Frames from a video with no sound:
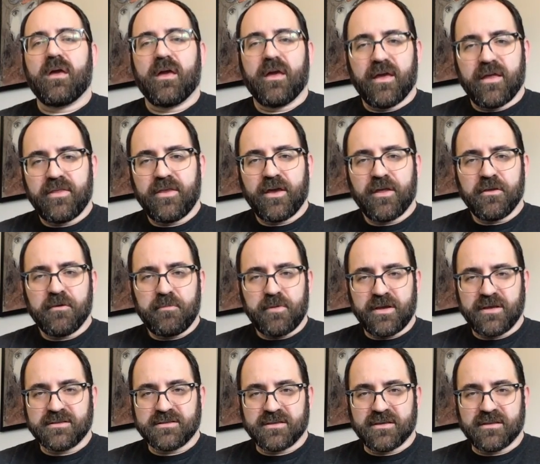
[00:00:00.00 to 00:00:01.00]
And the other
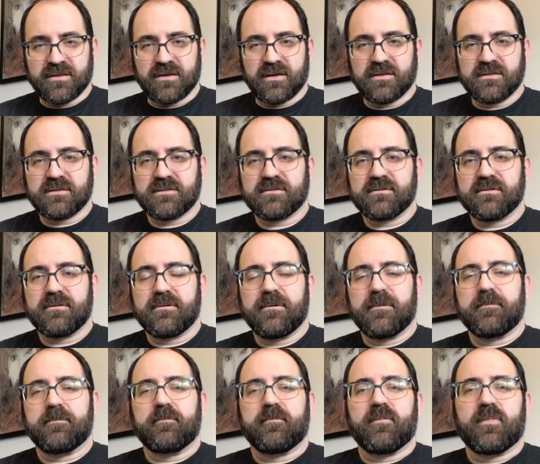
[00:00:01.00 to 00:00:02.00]
piece to this
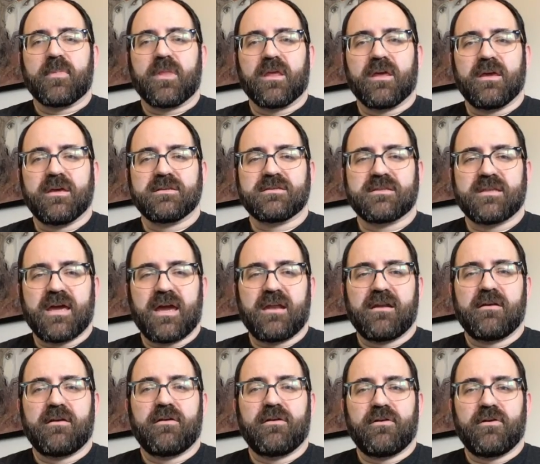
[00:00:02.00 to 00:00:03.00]
is
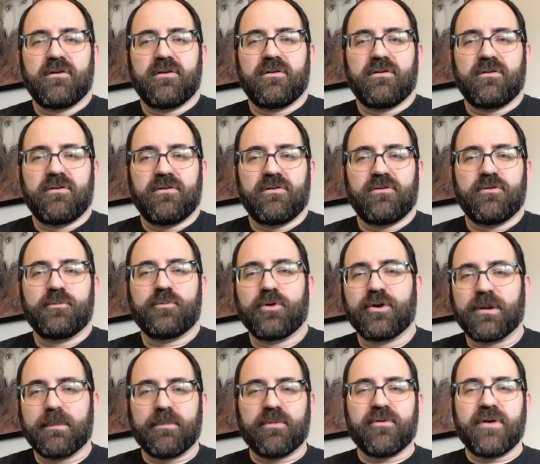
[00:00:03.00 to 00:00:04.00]
that you
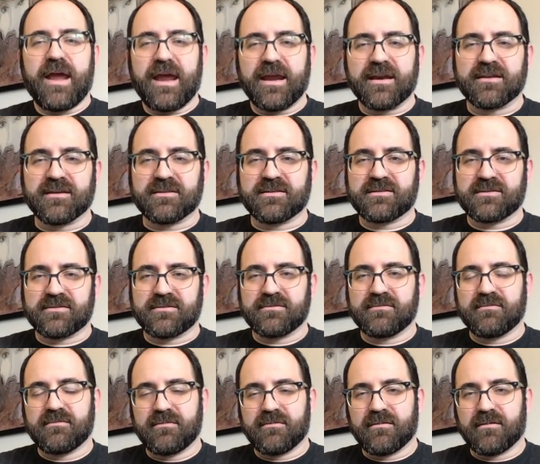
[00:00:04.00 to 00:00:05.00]
put a practice
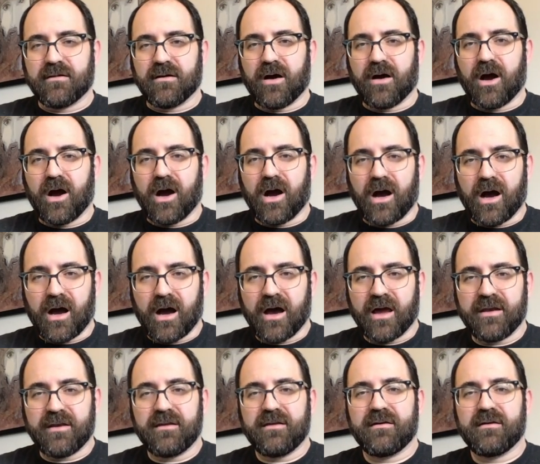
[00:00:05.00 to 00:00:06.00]

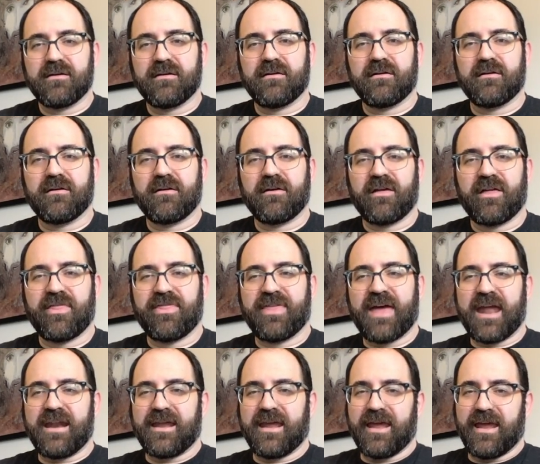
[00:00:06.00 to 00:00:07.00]
on
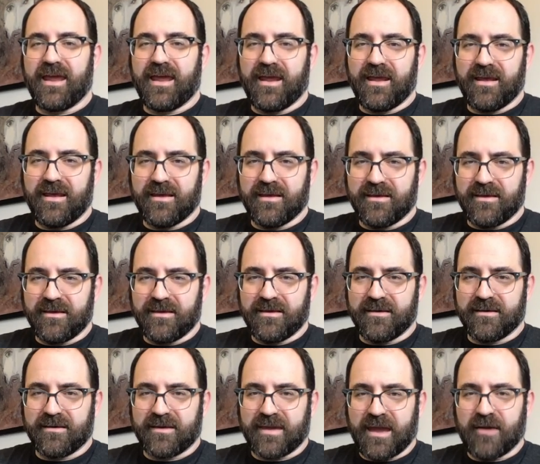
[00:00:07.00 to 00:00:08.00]
that
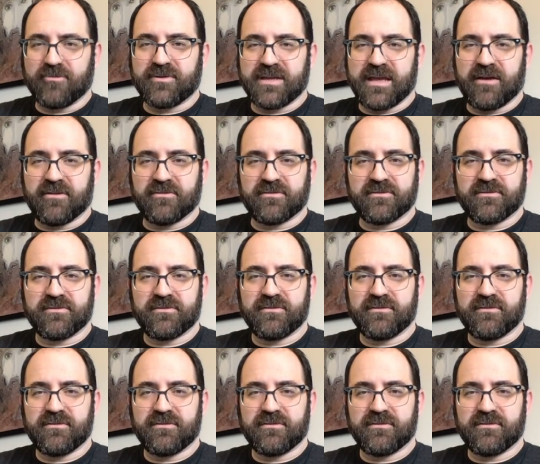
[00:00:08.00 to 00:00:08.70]
countdown's